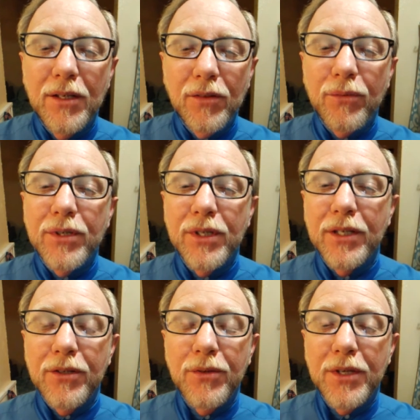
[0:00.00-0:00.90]
The reason I
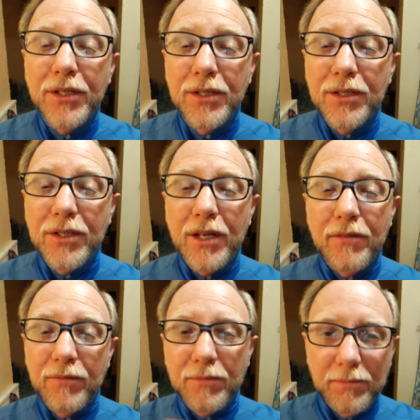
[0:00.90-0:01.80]
do this instead
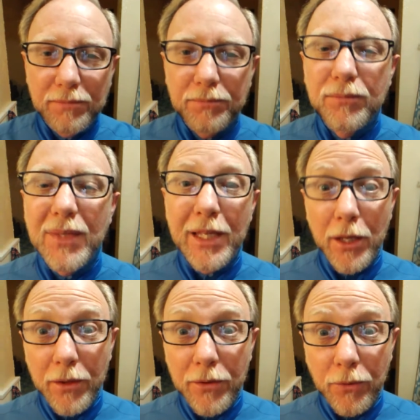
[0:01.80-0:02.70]
of the
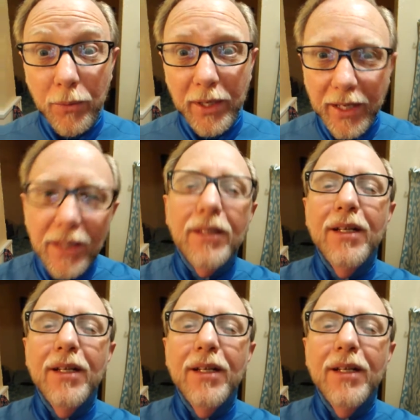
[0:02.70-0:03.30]
other way